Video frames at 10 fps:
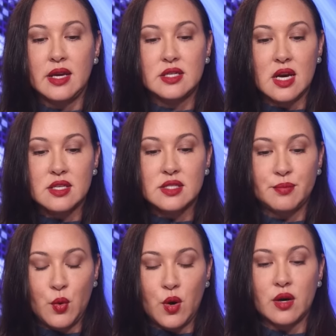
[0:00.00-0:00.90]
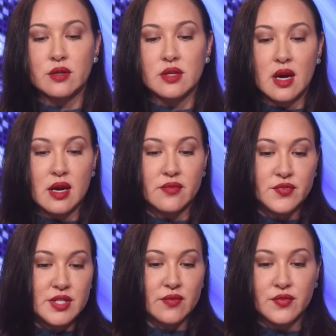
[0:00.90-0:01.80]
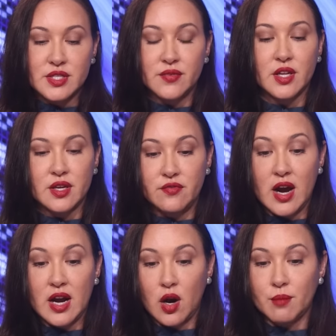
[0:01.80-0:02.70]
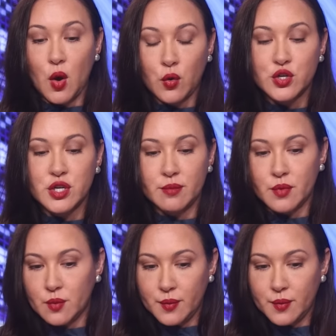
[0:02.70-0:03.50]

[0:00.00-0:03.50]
He does support uh, civ- civilian firearm ownership,